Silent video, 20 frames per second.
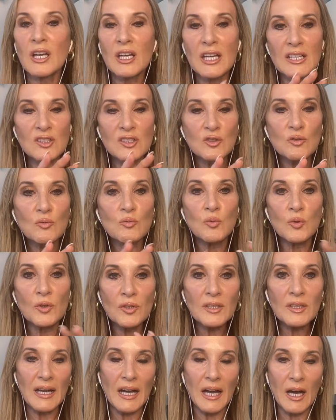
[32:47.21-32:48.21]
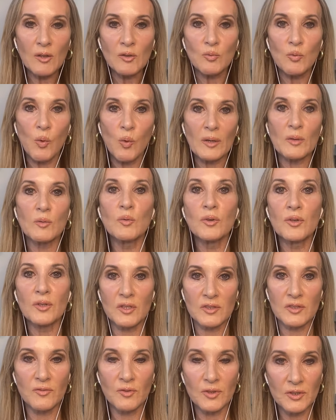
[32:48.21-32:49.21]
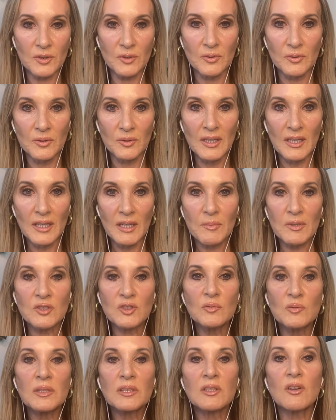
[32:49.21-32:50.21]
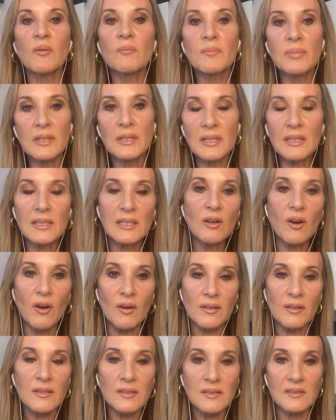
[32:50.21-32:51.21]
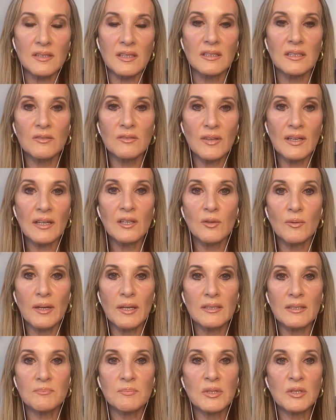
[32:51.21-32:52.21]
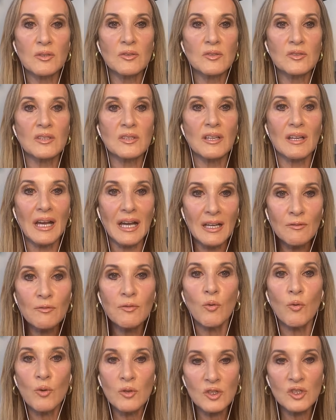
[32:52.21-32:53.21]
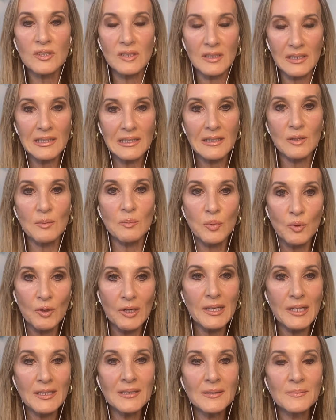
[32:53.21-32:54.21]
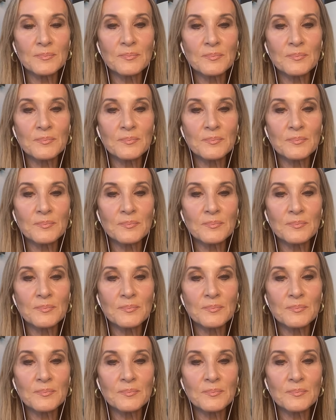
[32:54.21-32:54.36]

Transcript: It's to work out what works for you, but to be completely honest and evaluate because unfortunately the brain